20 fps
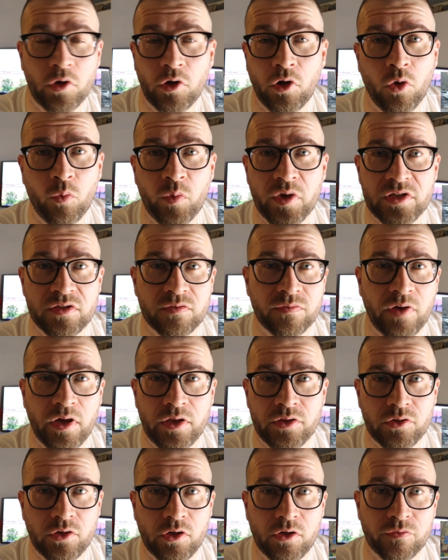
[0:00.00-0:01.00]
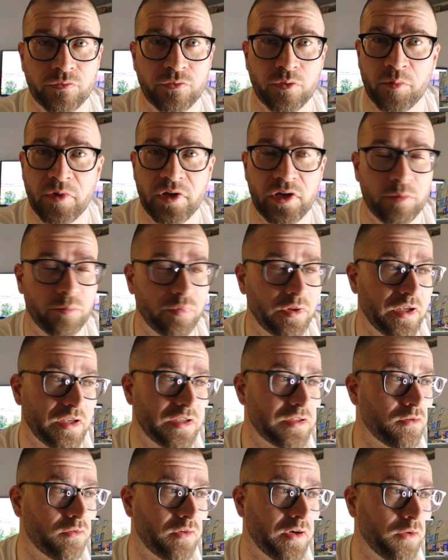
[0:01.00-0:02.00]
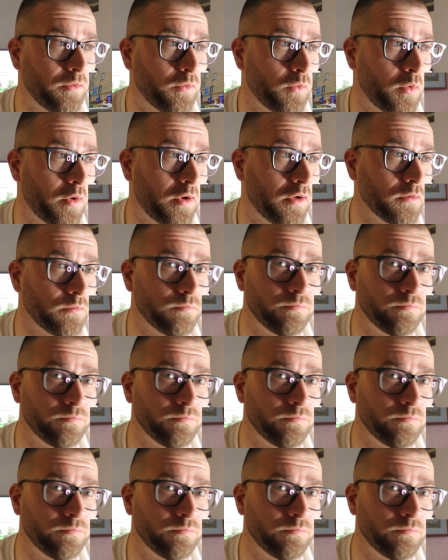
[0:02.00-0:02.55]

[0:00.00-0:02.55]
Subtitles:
can always find dirt from any place around the world.